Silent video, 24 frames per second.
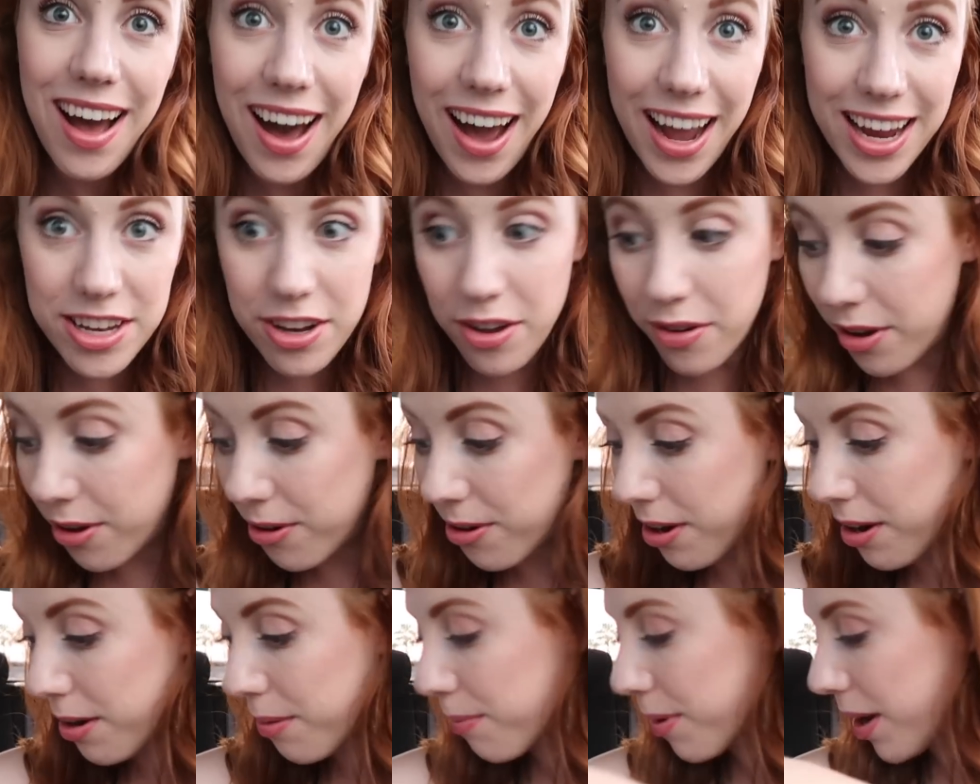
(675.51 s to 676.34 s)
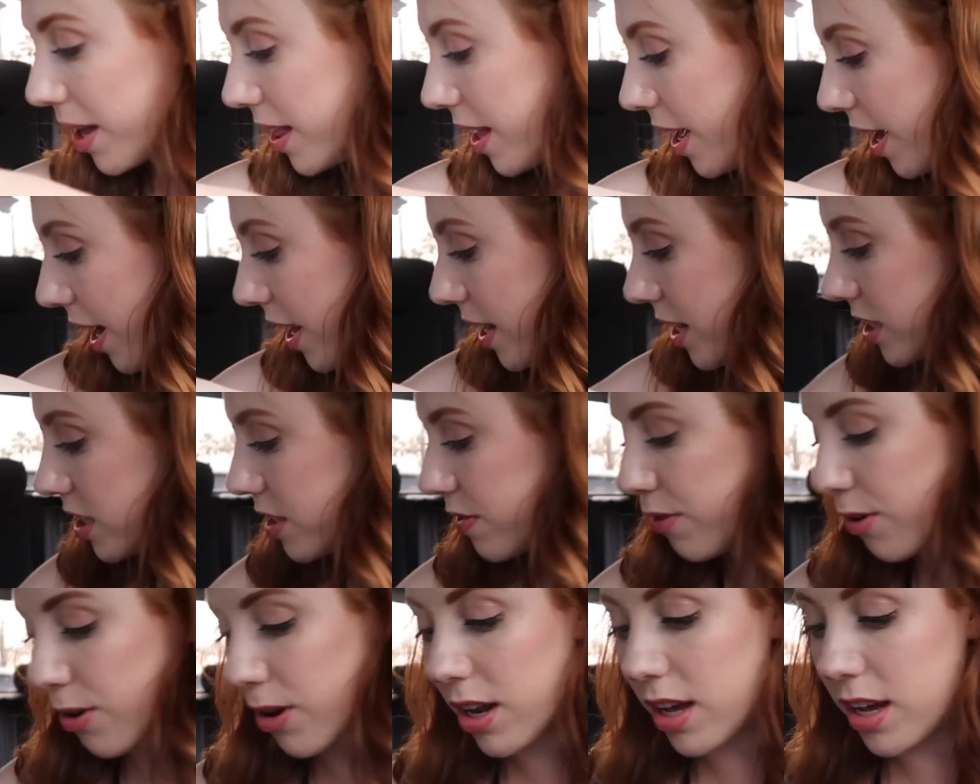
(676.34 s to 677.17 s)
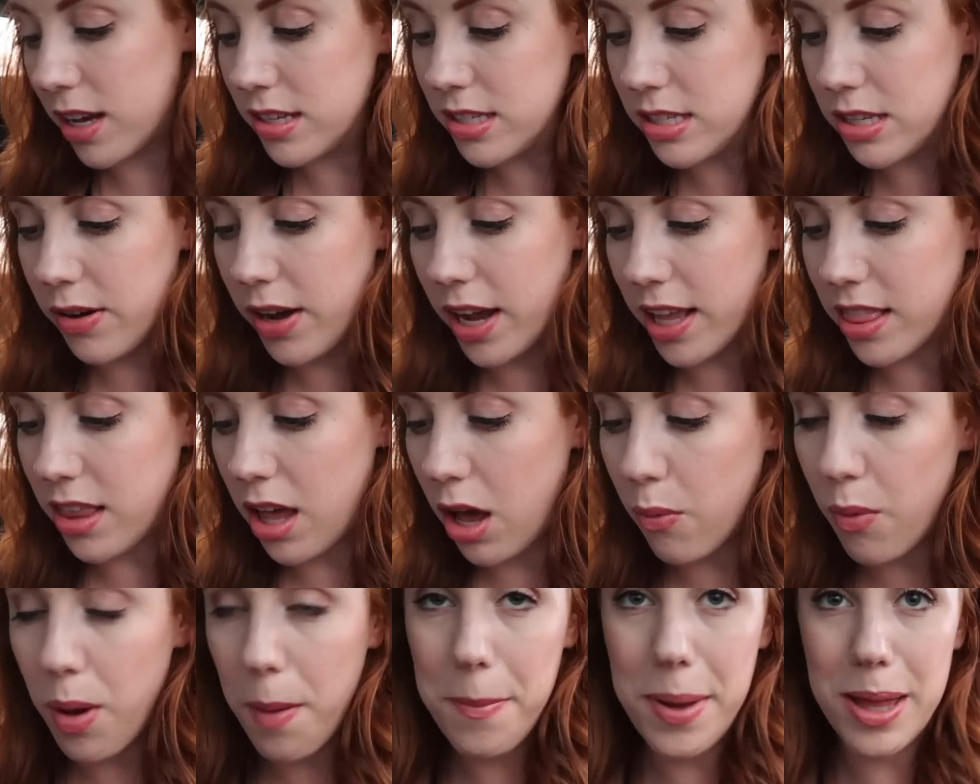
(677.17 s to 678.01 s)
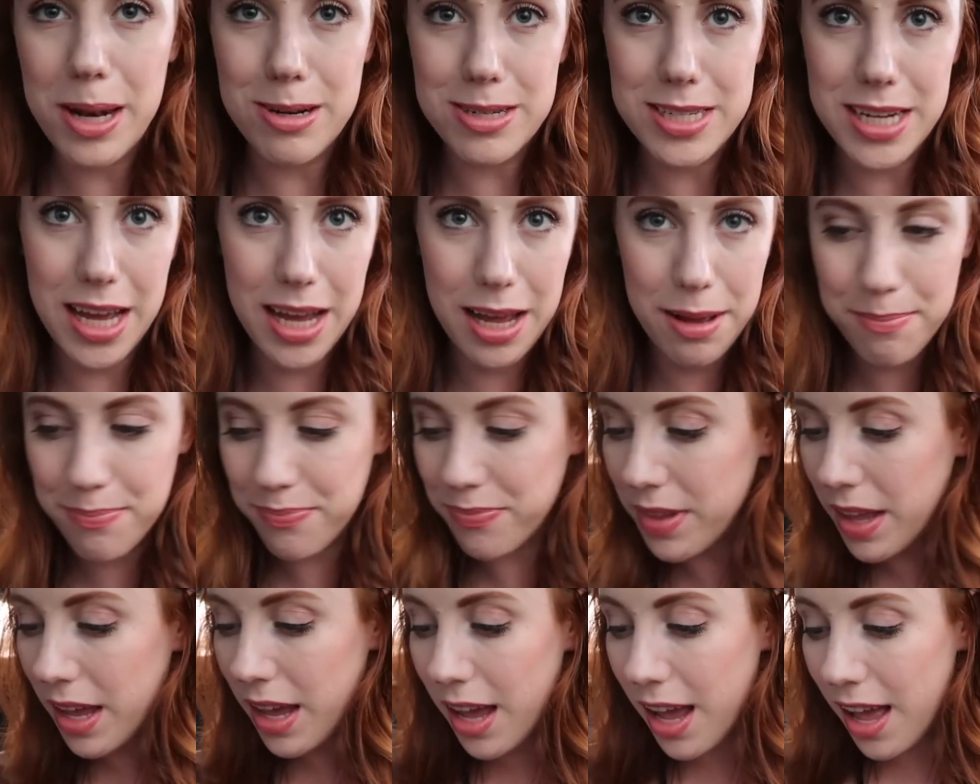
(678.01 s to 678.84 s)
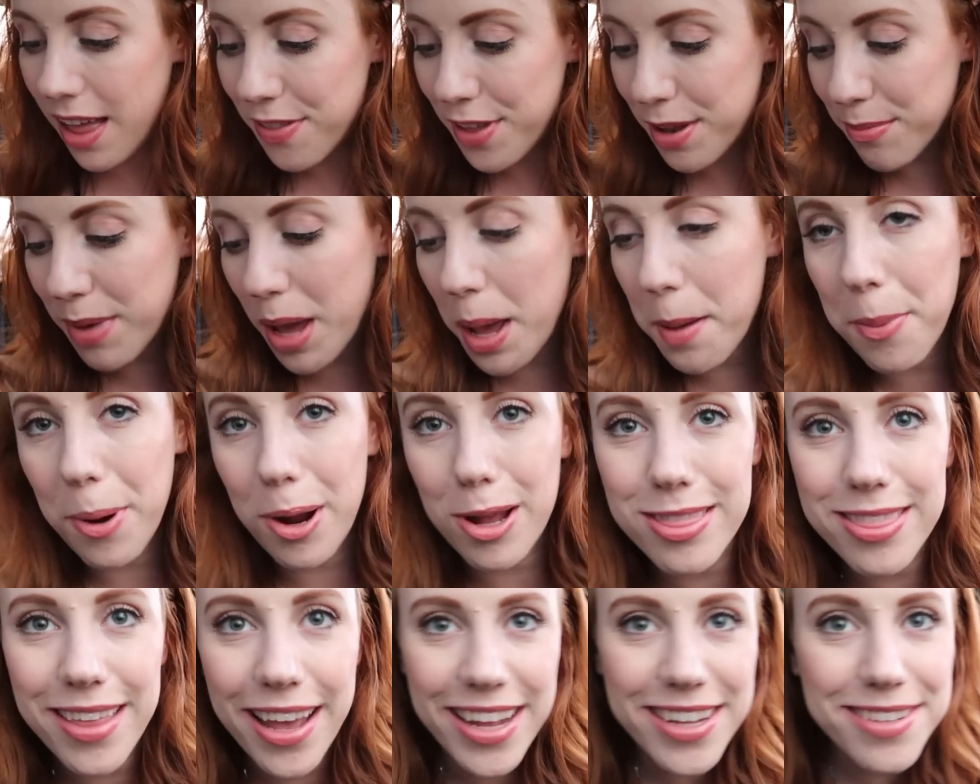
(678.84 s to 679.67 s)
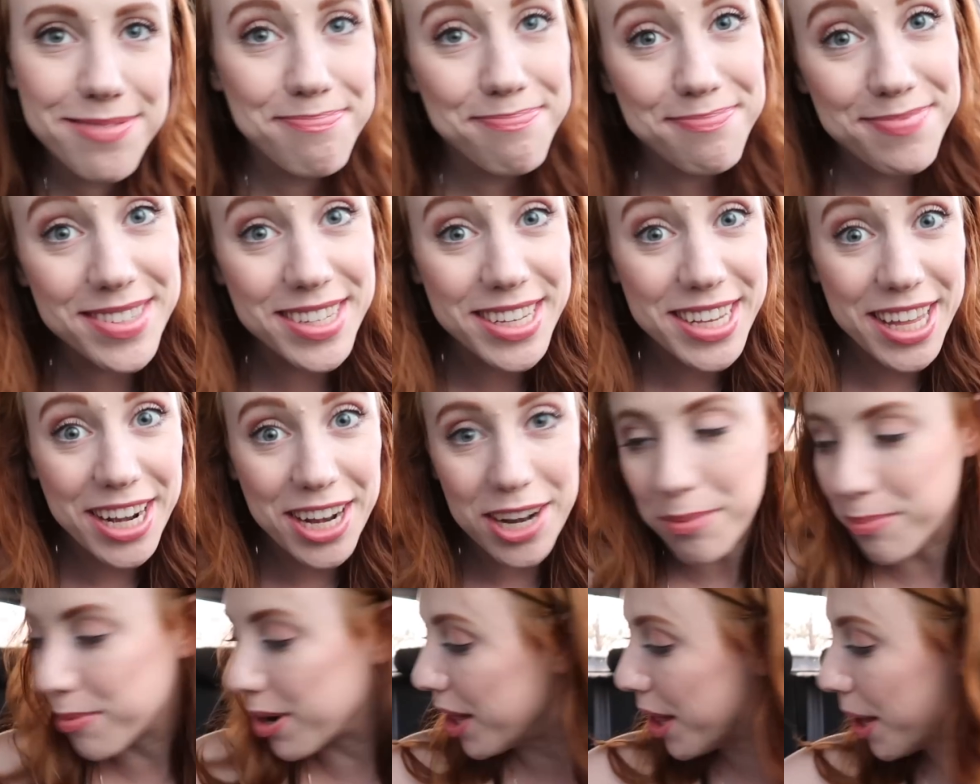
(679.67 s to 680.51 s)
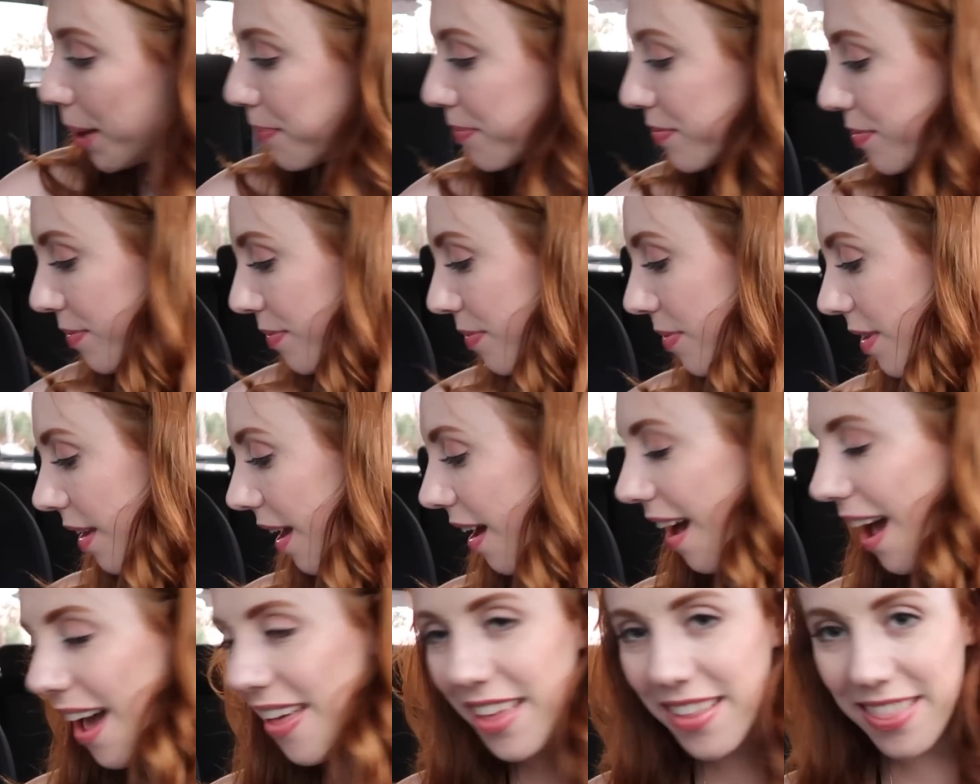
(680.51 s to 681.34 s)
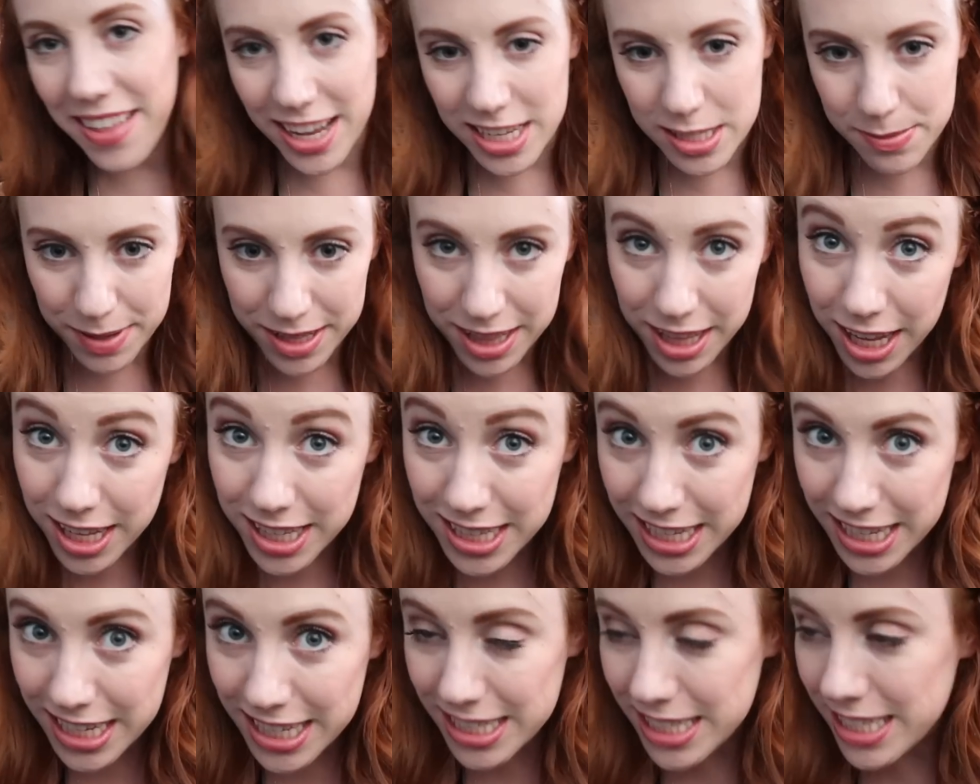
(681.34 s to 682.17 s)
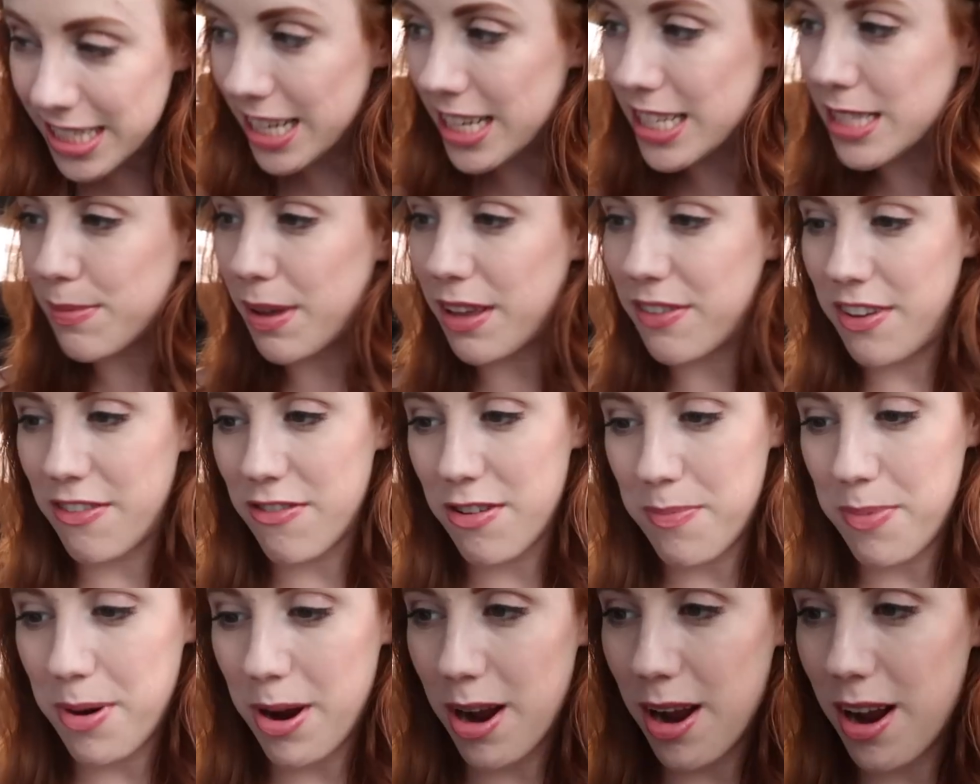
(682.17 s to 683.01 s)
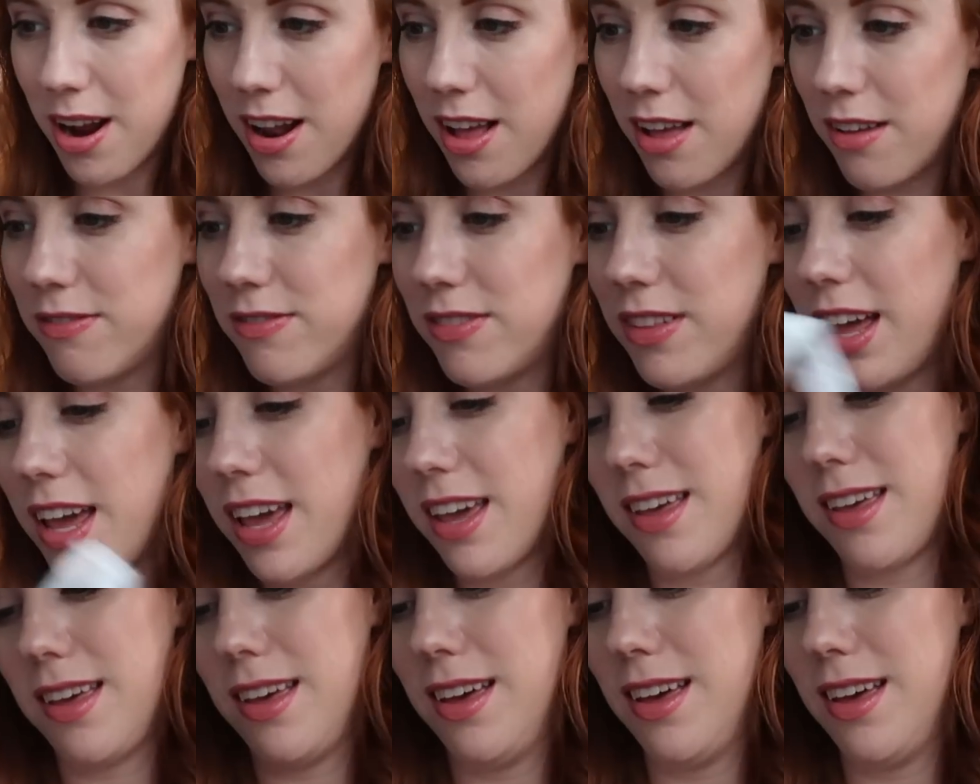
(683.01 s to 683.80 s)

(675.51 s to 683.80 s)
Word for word: I don't own an umbrella and it's Florida, so I thought what better time than my birthday to get an umbrella. And then last but not least is my favorite part of like